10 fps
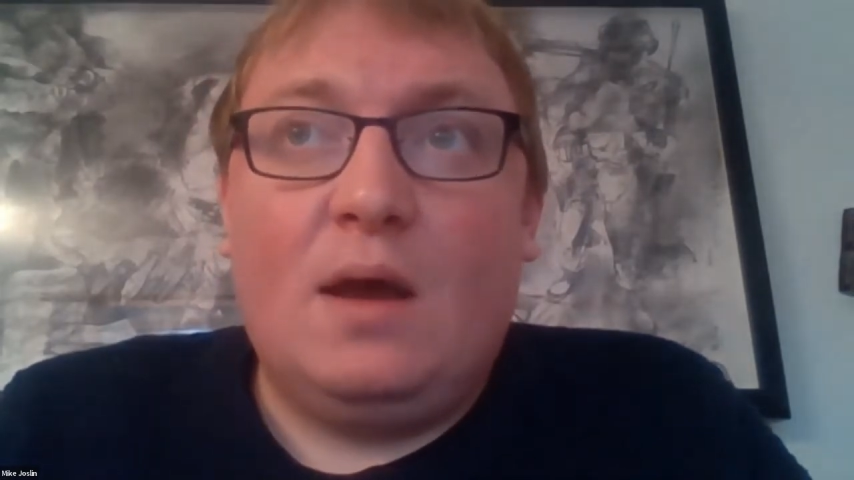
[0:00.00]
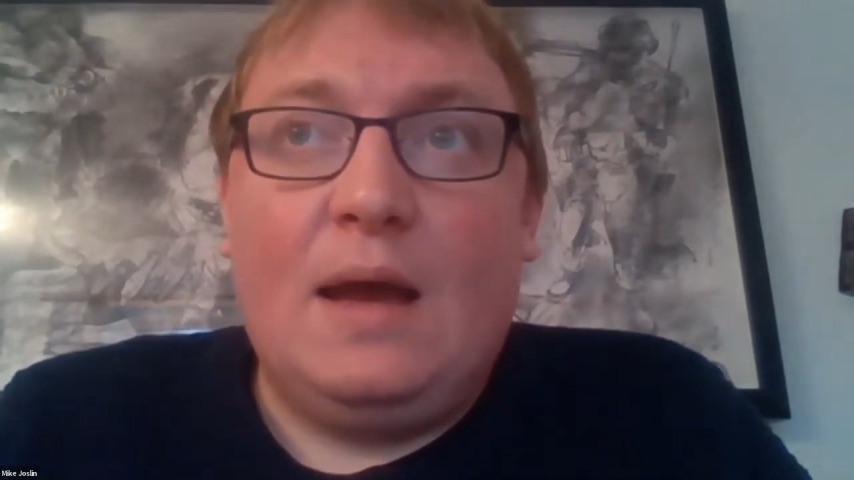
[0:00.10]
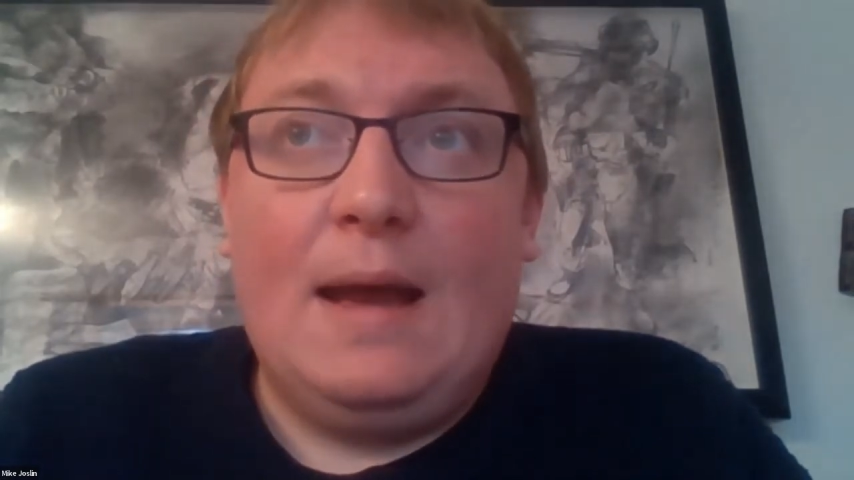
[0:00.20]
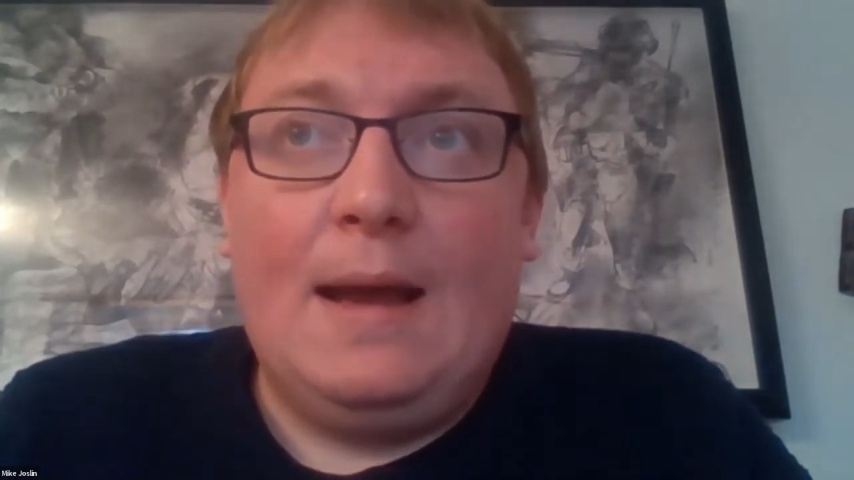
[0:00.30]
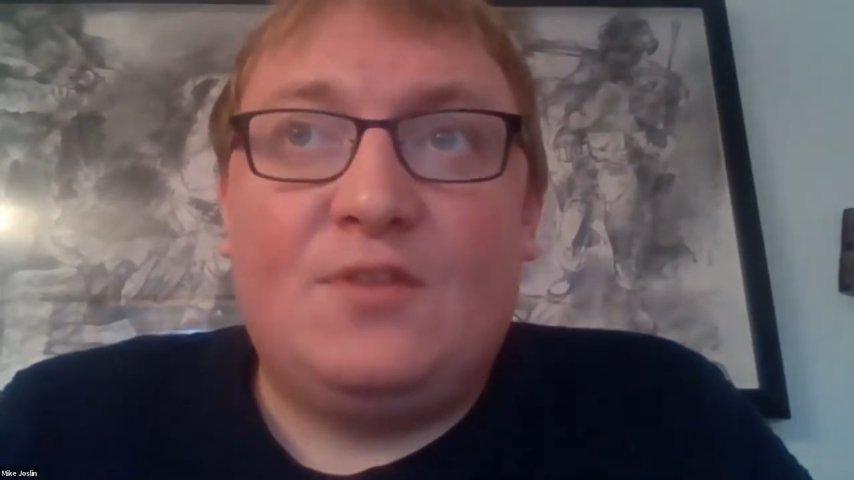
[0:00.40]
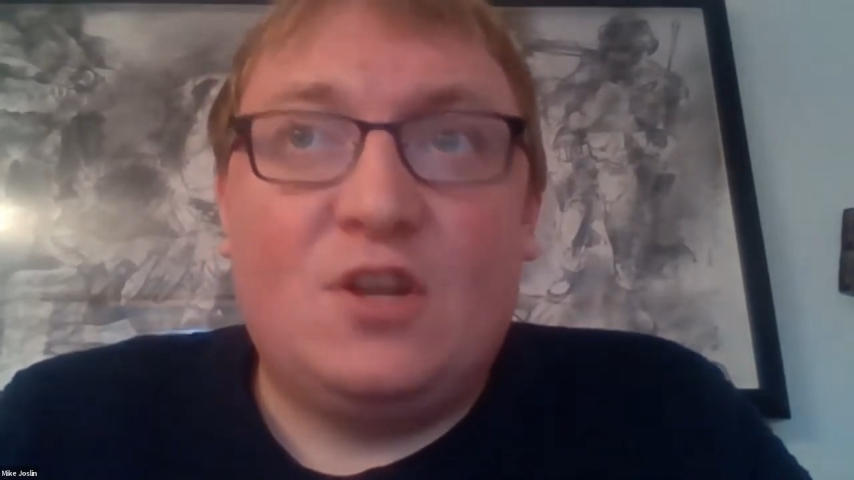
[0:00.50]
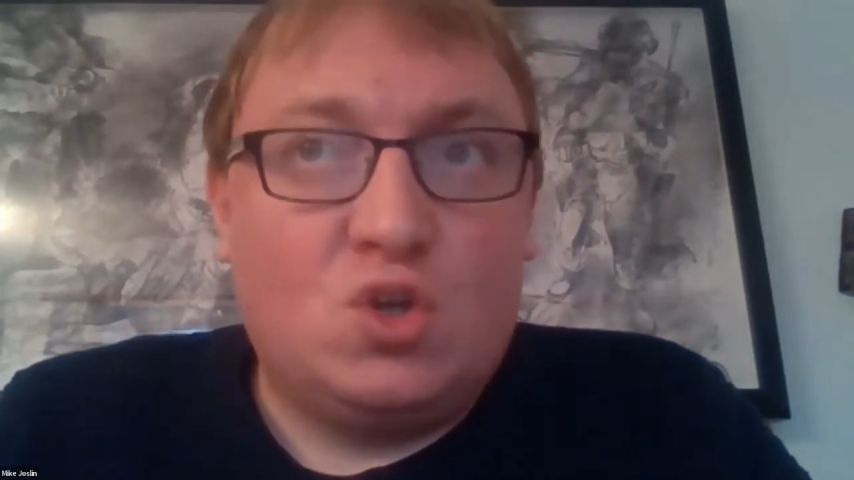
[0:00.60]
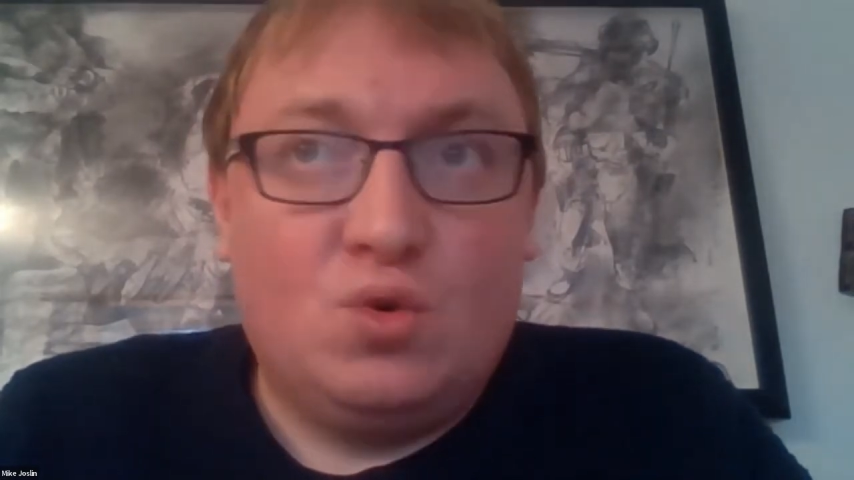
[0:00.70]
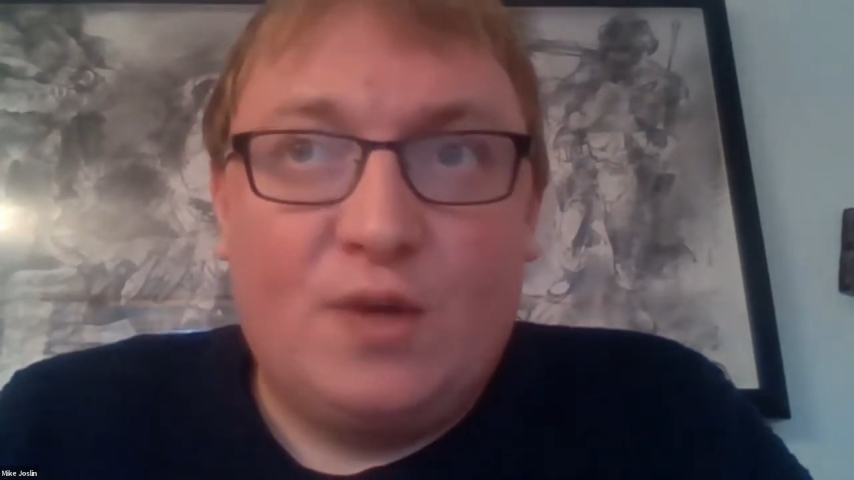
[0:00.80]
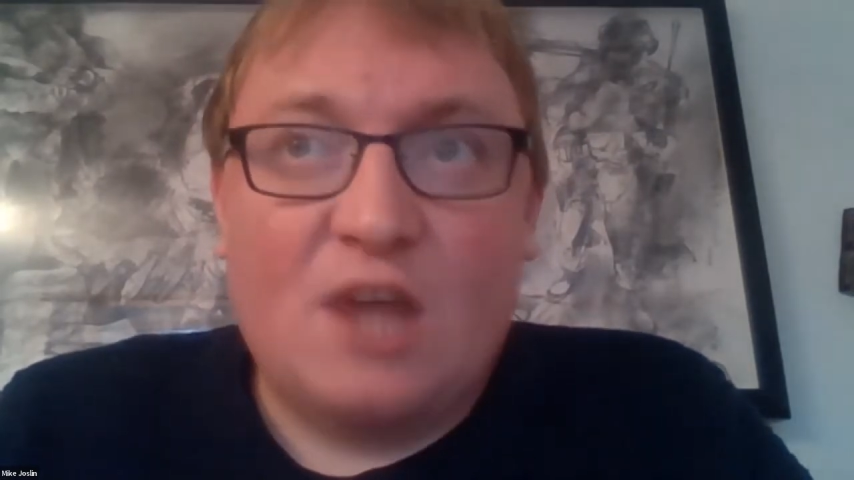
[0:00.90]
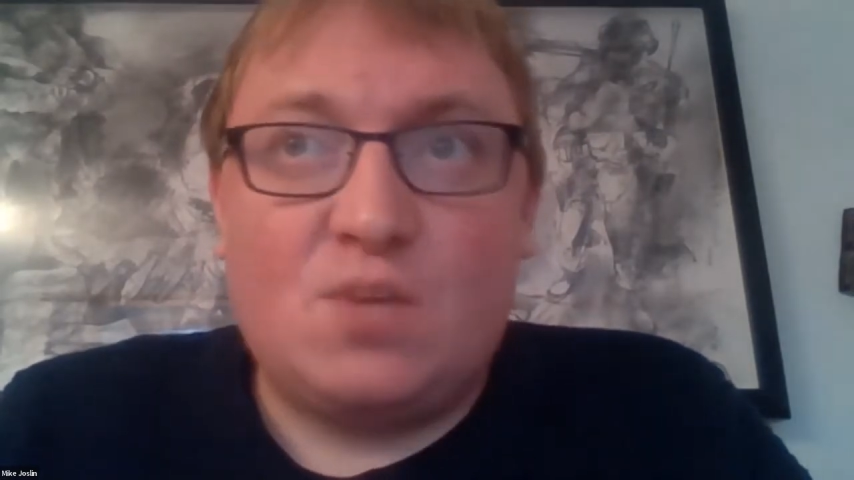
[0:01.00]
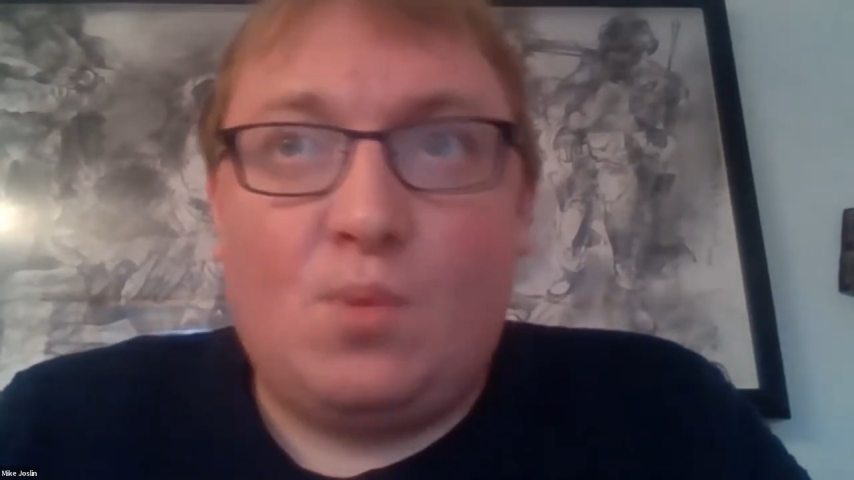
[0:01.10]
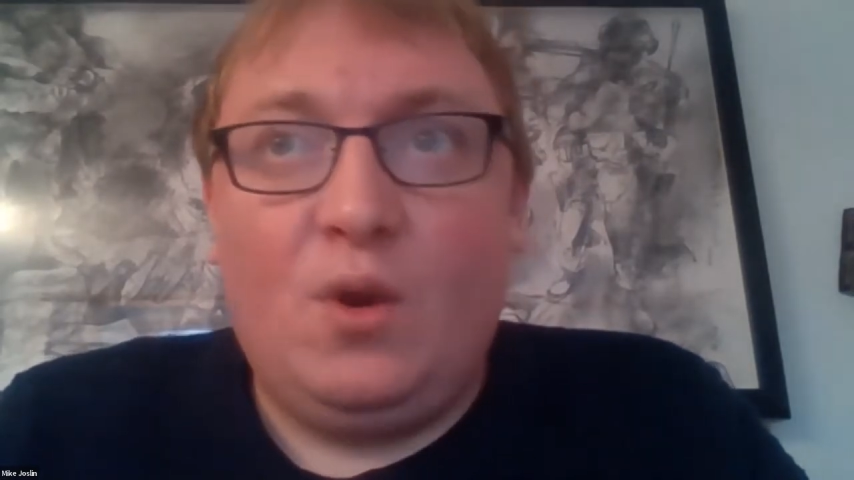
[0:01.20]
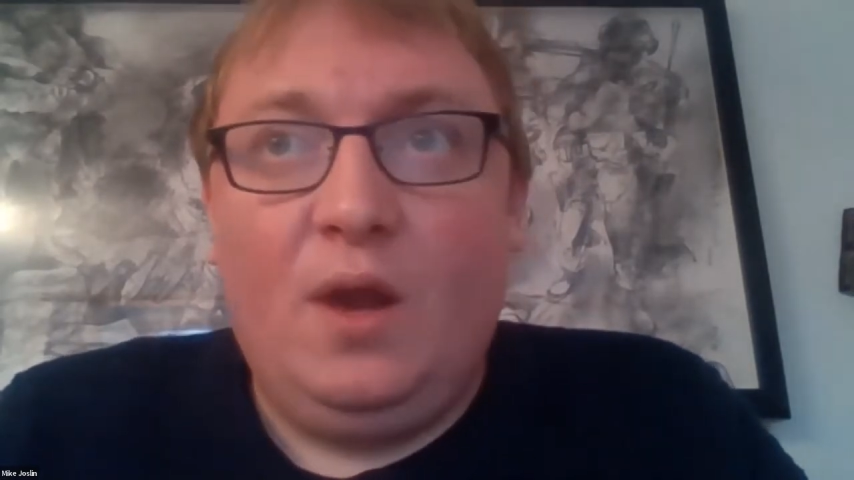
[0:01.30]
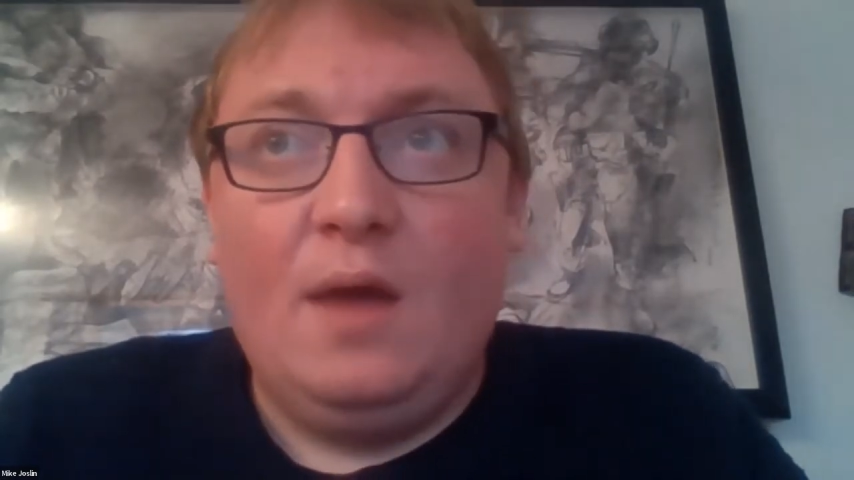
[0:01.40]
a digital
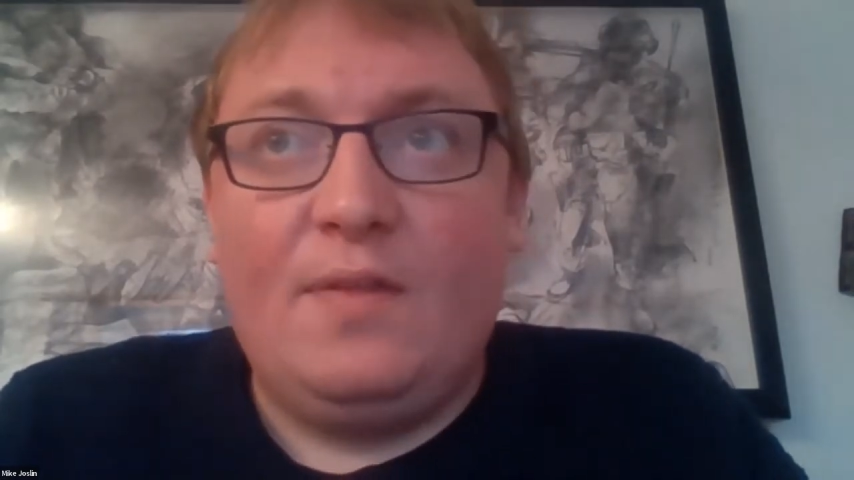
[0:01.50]
dashboard